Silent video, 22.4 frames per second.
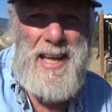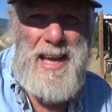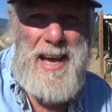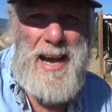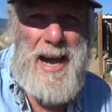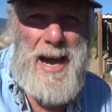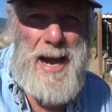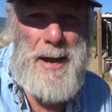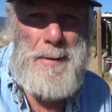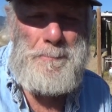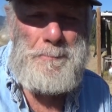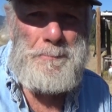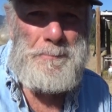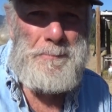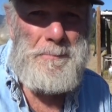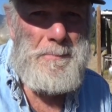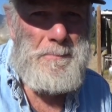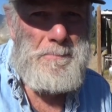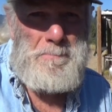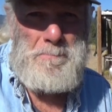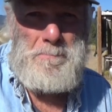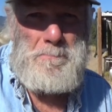But
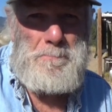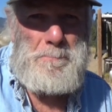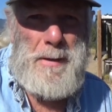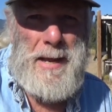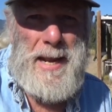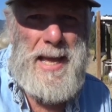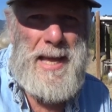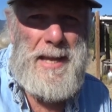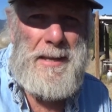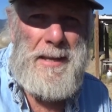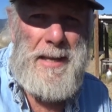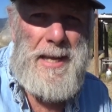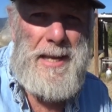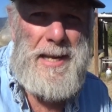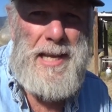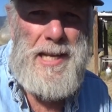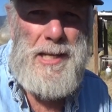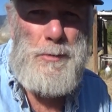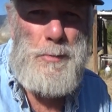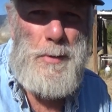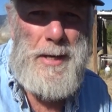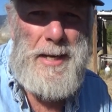hey, it
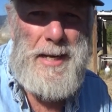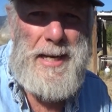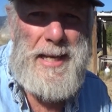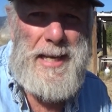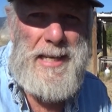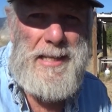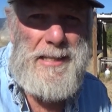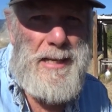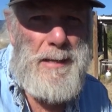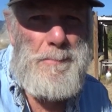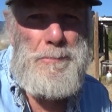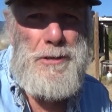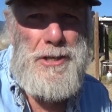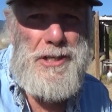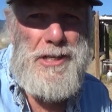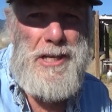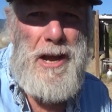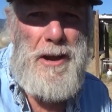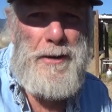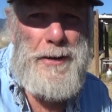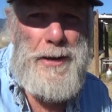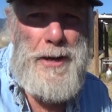is what it is. I'm just
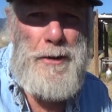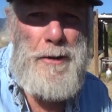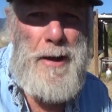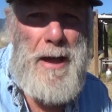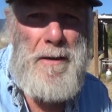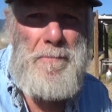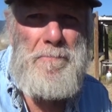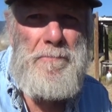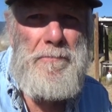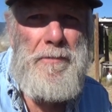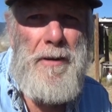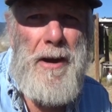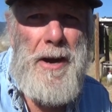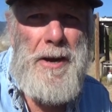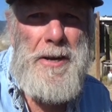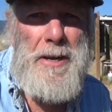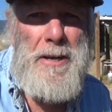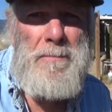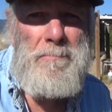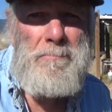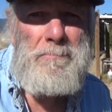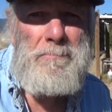out here having fun.